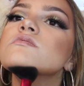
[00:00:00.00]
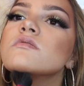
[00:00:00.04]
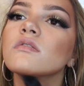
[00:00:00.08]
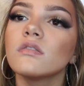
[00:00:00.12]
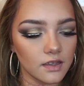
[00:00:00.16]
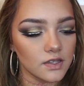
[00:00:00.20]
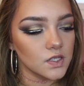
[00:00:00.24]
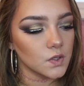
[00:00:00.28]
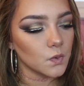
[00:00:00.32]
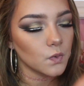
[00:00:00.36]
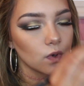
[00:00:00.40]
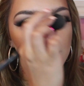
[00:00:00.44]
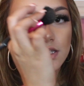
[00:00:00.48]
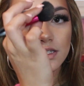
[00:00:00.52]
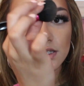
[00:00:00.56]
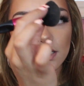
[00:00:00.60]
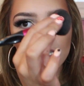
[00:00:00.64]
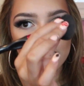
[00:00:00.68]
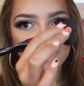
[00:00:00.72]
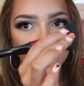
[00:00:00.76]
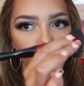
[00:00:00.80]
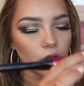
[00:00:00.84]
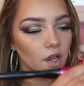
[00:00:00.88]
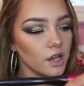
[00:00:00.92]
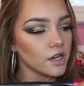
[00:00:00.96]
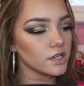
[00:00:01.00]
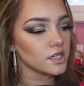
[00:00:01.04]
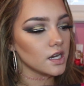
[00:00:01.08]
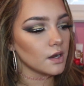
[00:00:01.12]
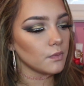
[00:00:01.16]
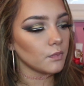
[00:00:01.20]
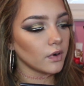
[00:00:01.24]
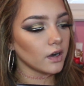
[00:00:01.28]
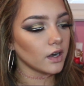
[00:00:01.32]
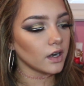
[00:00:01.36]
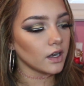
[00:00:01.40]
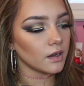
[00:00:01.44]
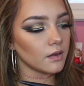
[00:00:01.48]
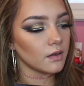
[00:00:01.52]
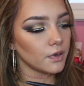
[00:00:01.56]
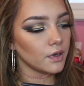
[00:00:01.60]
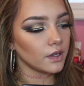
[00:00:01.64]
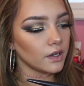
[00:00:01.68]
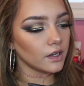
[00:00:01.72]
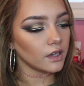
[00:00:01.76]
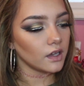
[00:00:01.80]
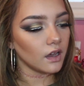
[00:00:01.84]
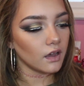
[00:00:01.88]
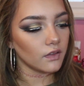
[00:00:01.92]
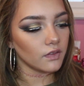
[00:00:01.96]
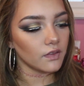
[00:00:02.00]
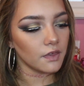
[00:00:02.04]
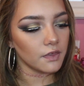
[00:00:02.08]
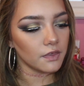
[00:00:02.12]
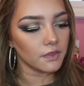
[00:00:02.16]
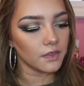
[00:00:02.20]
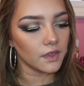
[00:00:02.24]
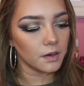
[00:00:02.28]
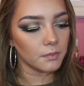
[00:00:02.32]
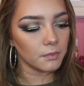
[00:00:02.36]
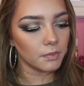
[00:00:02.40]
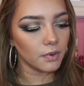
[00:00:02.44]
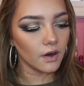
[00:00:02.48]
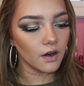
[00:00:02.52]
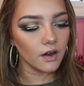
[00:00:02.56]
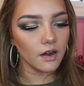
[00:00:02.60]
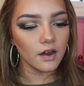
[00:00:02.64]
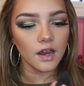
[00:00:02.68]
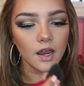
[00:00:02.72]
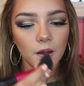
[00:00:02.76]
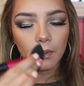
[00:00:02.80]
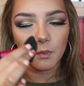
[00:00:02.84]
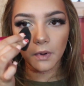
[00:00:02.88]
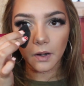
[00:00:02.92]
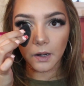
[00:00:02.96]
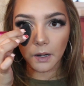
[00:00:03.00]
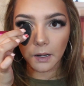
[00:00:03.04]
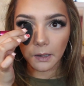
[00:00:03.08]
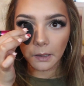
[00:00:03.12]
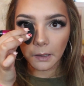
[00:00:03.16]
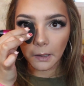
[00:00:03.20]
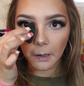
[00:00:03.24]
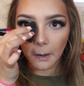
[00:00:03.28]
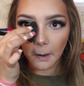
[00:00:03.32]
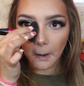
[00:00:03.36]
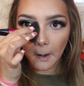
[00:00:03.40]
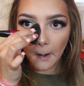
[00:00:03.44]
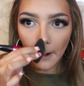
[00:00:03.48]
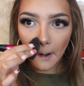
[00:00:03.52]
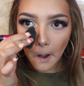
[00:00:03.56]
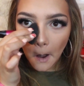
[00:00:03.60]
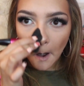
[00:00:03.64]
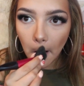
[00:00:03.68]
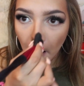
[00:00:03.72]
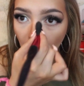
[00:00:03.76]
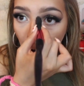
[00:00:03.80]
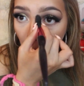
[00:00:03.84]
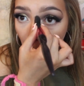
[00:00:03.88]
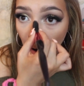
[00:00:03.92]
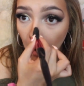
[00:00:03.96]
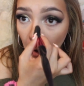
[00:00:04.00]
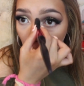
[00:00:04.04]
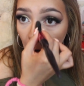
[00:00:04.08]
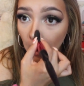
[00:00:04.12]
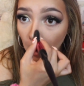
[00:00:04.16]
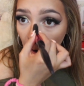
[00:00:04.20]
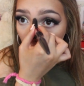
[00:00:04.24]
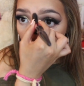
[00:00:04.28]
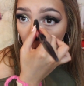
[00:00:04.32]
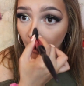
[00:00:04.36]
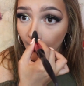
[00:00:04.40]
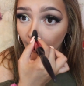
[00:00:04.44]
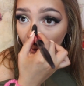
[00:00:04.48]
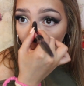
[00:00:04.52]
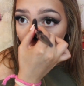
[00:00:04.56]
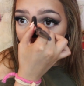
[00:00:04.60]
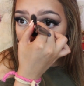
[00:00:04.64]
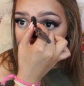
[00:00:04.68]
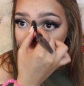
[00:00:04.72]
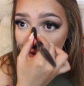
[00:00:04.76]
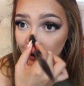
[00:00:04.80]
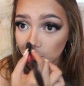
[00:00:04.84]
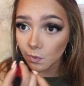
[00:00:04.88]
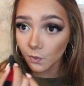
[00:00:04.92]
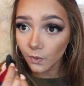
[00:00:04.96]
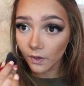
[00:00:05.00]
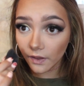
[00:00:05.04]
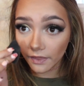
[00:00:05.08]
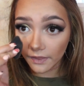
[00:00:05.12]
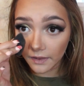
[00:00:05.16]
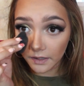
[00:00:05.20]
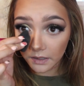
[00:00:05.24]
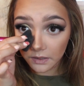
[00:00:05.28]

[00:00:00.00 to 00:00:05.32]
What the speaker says: Squeeze this brush and we're going to put it on the thin part and we're going to contour the